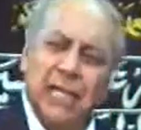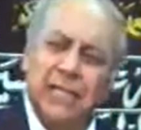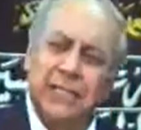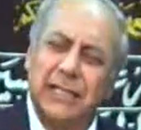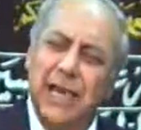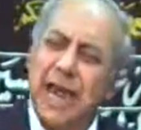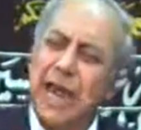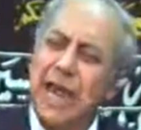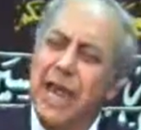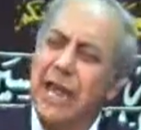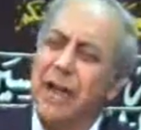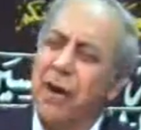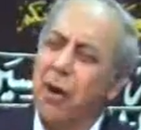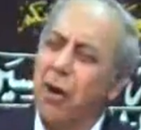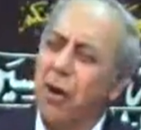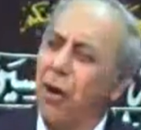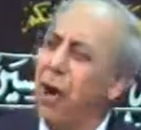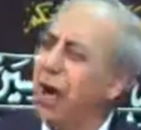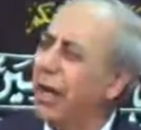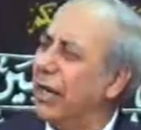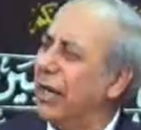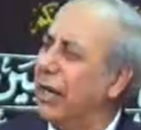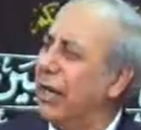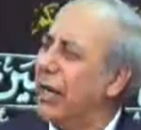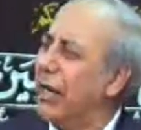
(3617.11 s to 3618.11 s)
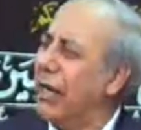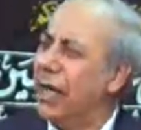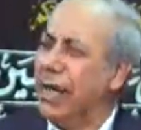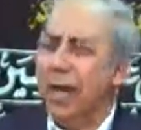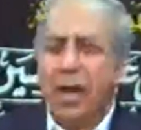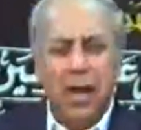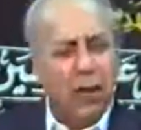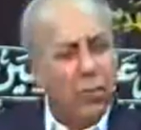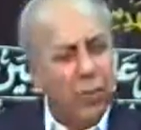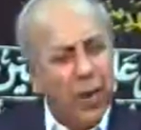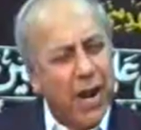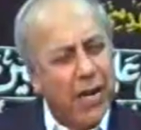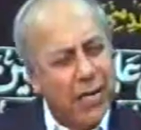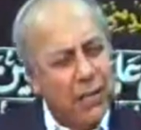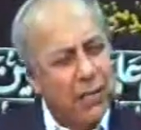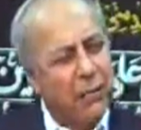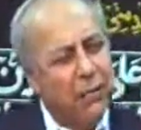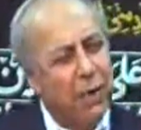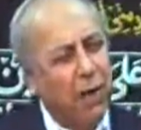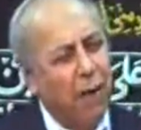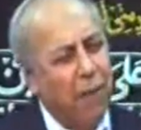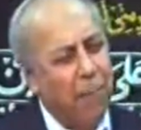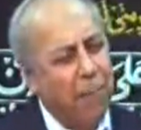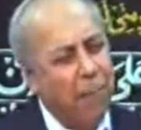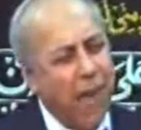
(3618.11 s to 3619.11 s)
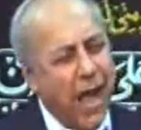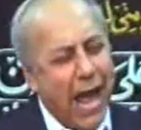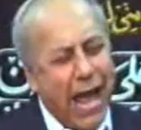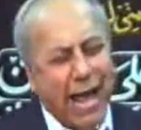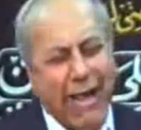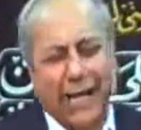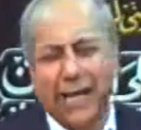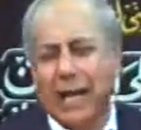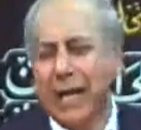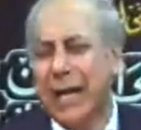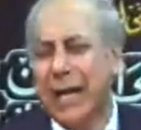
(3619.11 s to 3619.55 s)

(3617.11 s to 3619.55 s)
Say, go Ali, when you go back,